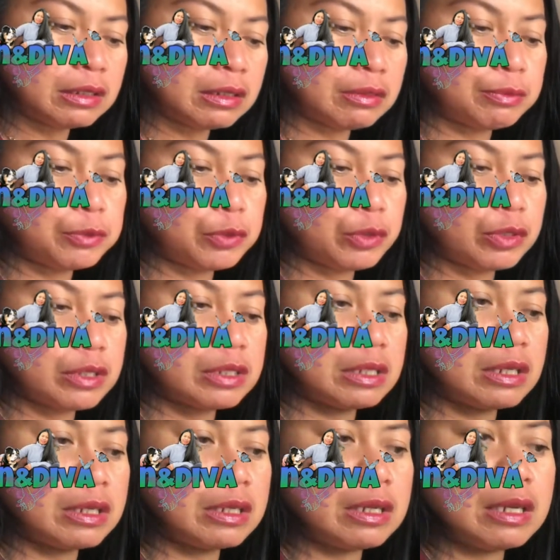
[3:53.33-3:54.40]
Of course,
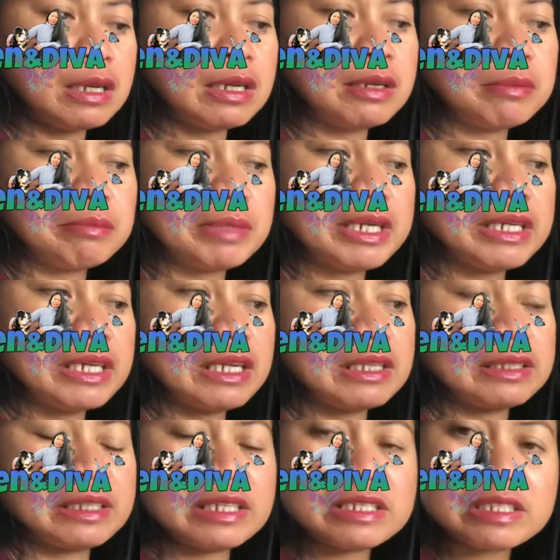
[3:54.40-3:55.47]
my
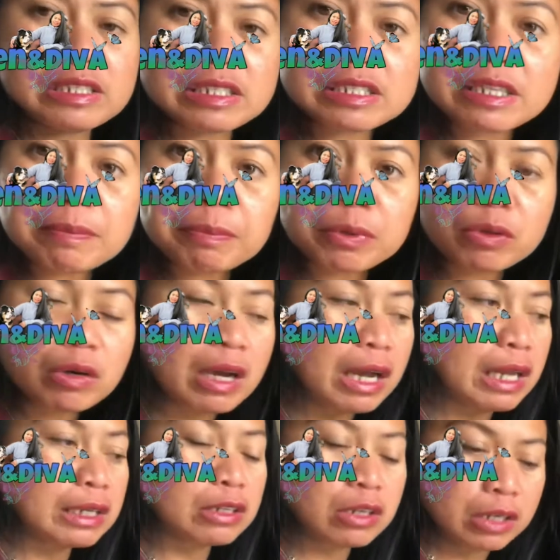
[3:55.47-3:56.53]
illness
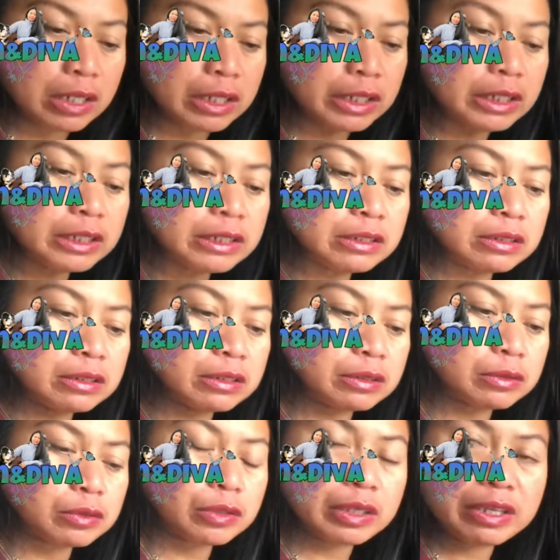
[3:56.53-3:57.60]
reciprocal card.
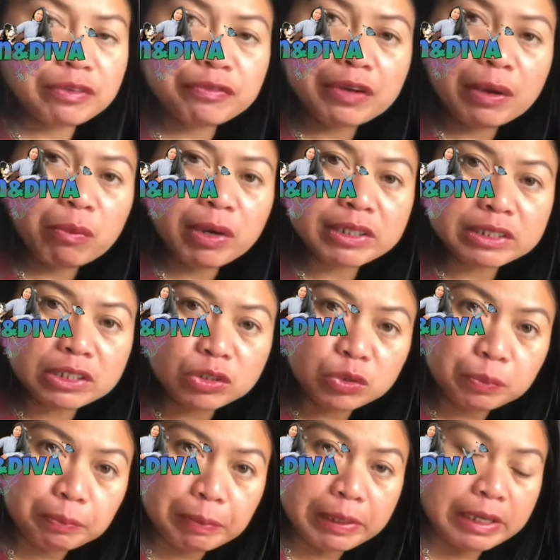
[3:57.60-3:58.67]
If I wanted to
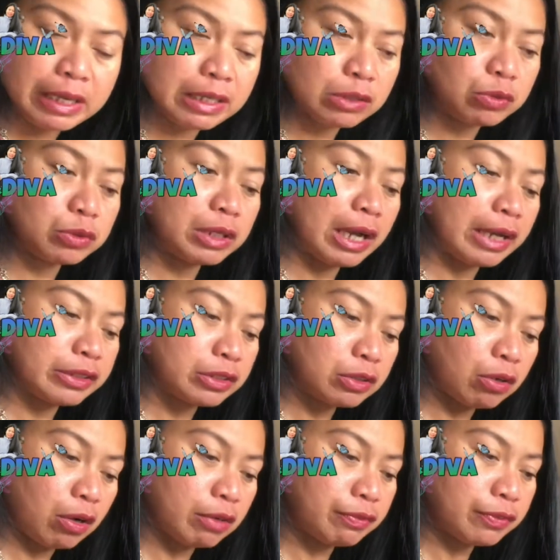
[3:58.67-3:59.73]
play to the other golf